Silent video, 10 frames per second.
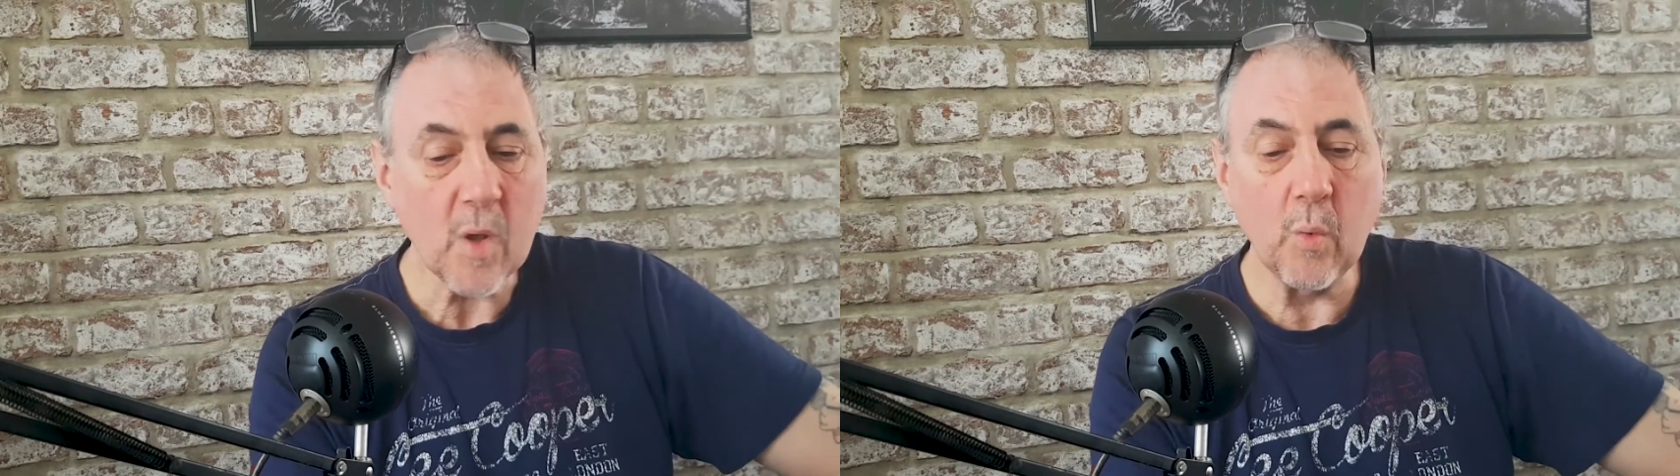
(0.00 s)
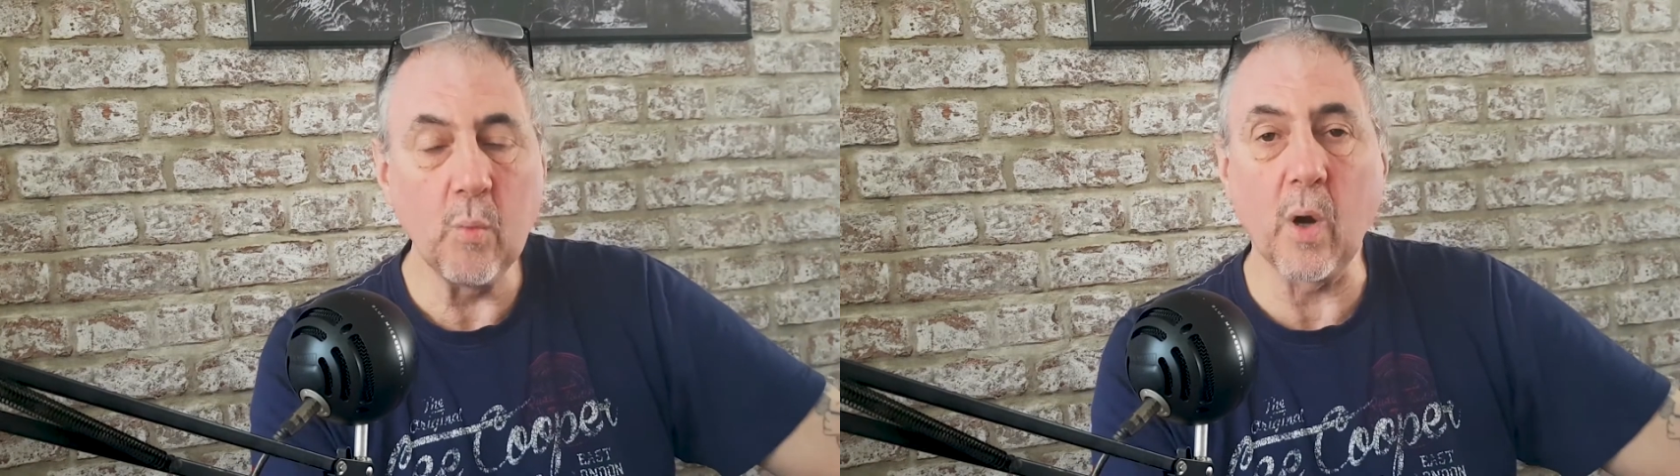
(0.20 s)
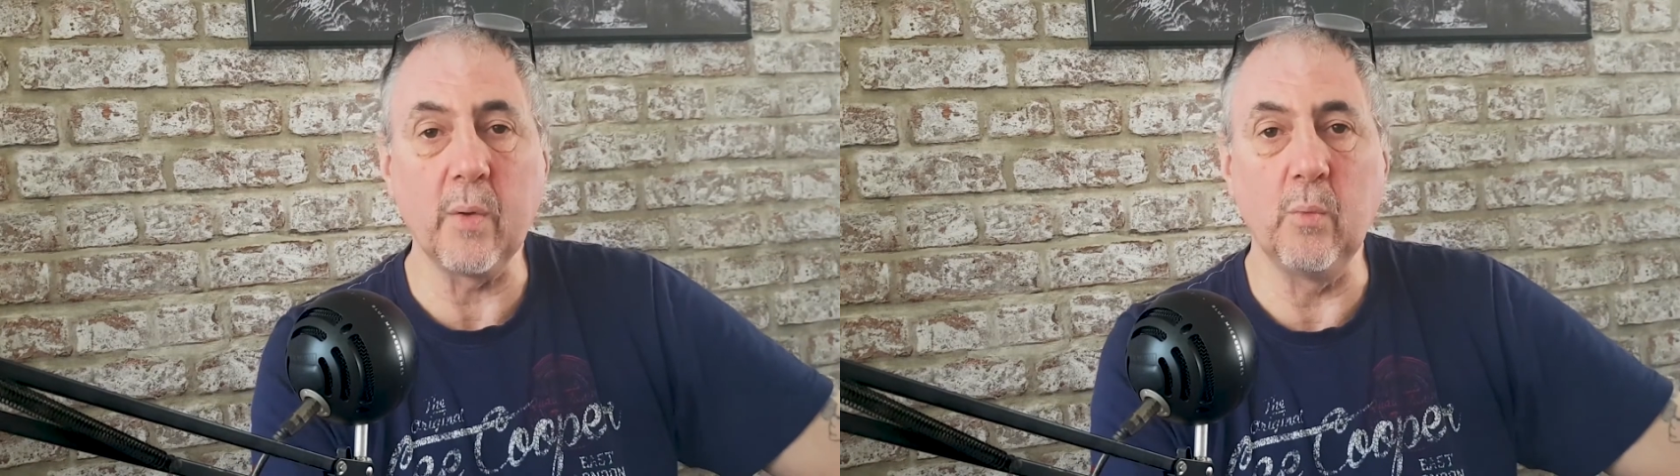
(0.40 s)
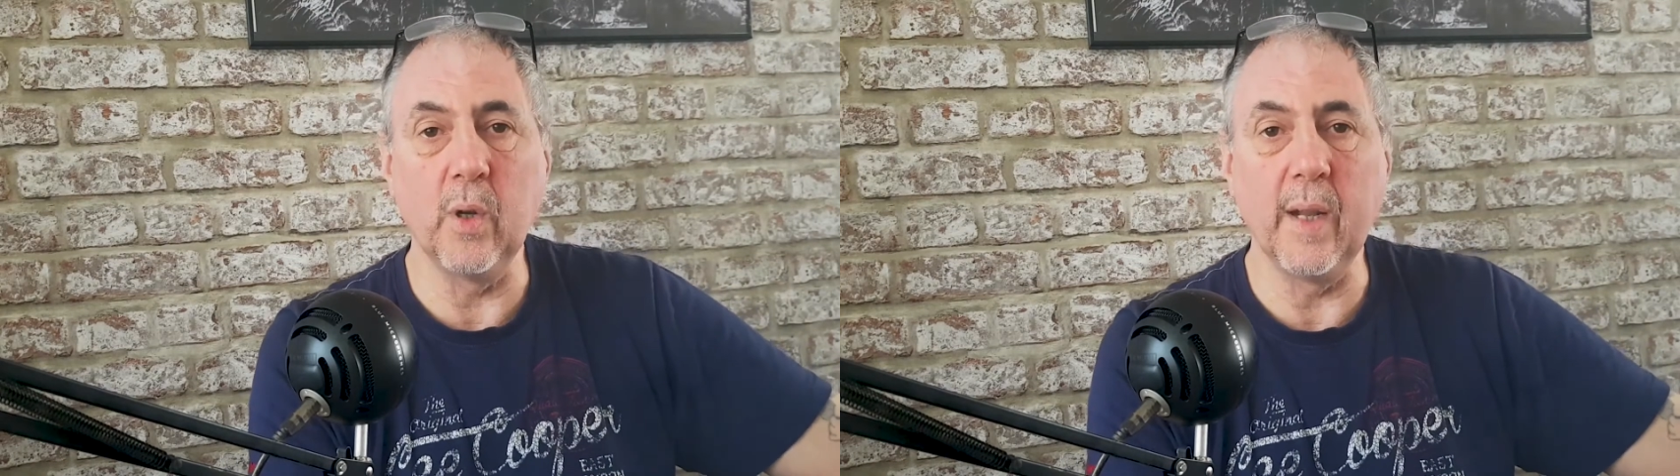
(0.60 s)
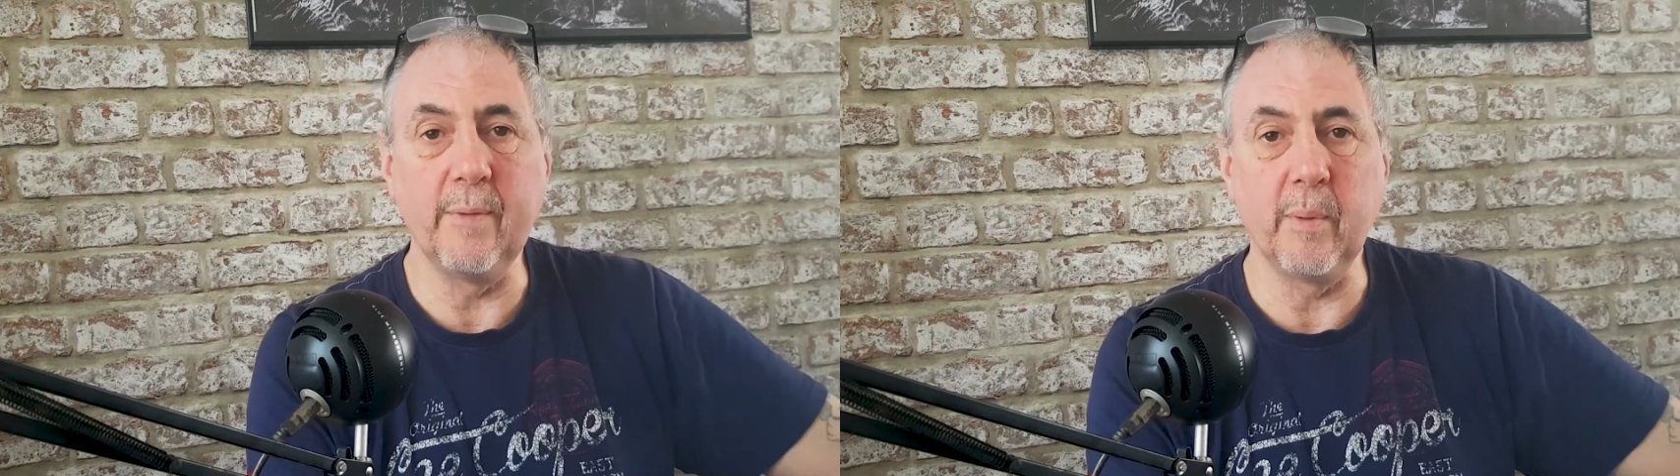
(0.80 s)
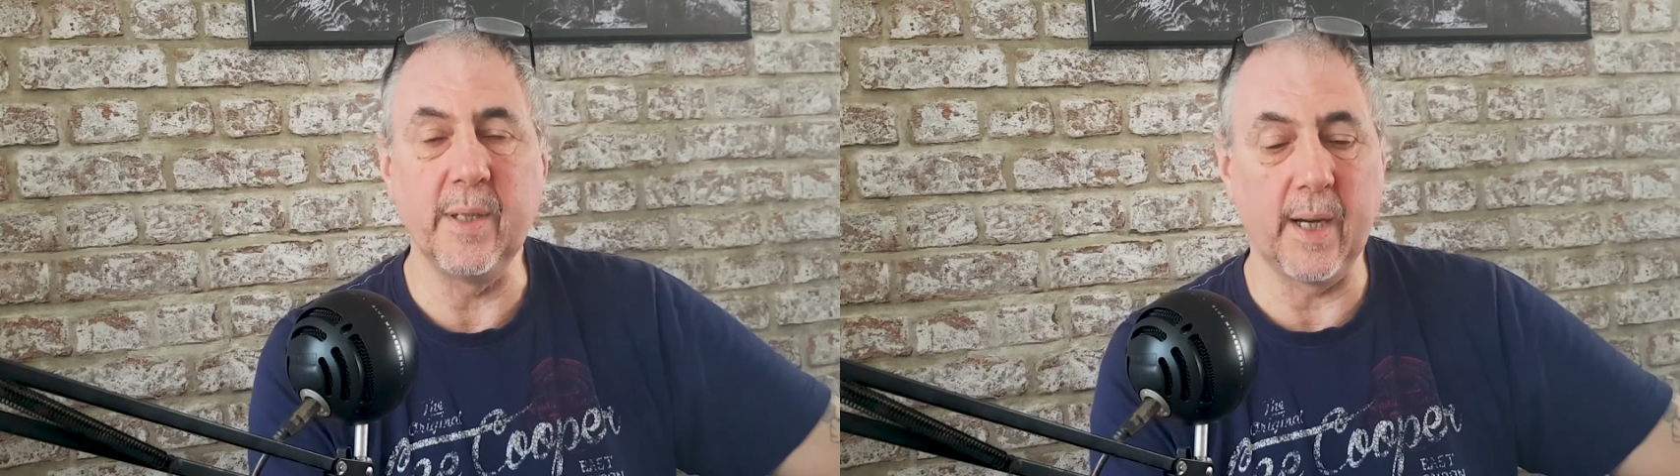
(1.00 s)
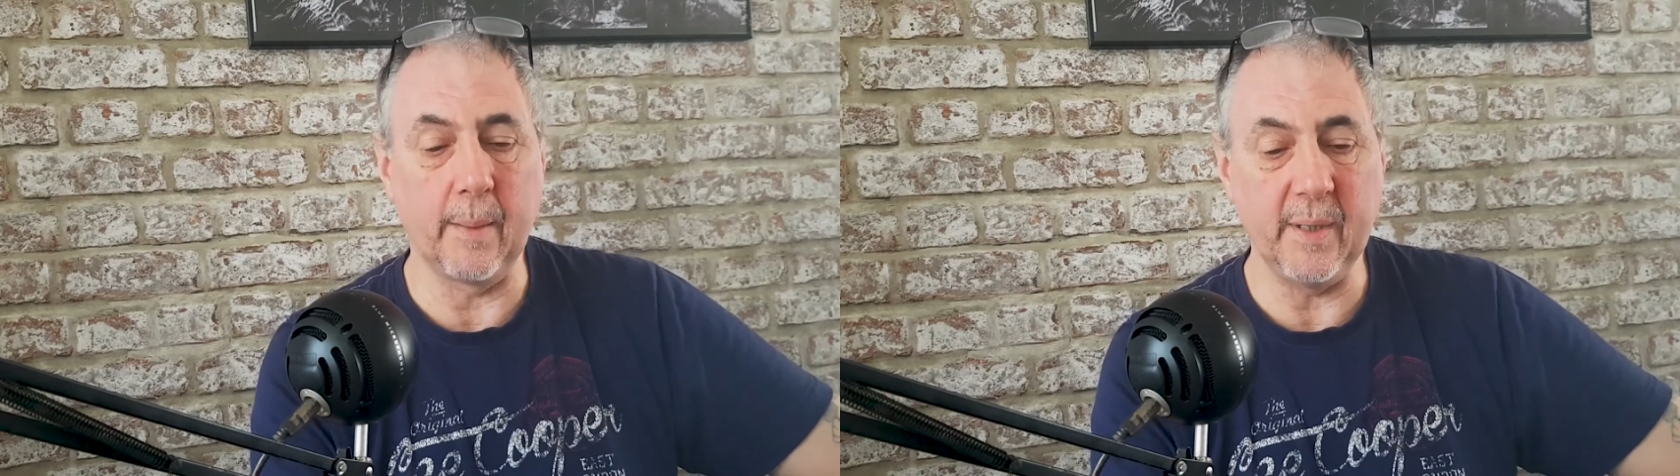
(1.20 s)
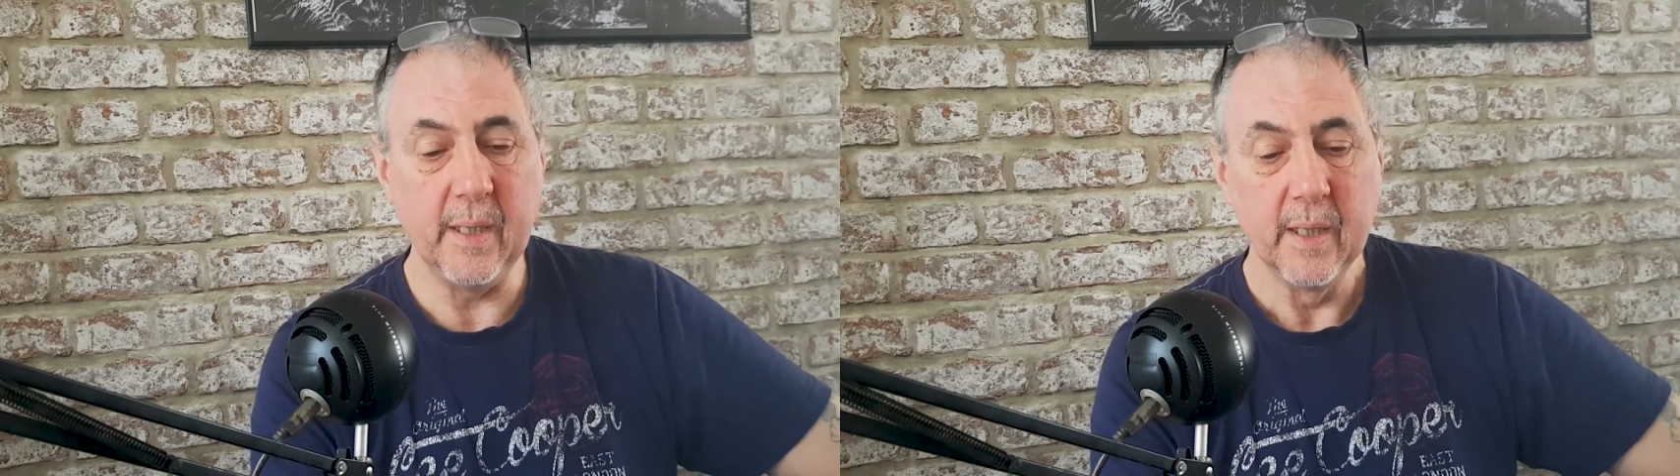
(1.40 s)
Rock and roll, everybody's
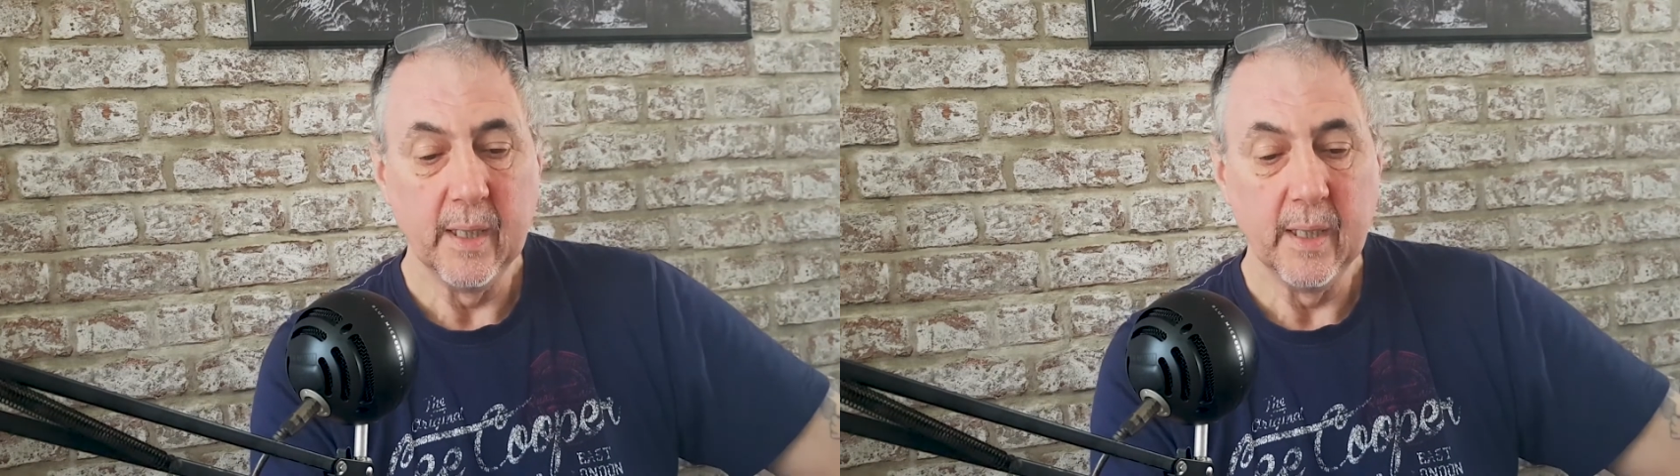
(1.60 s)
happy.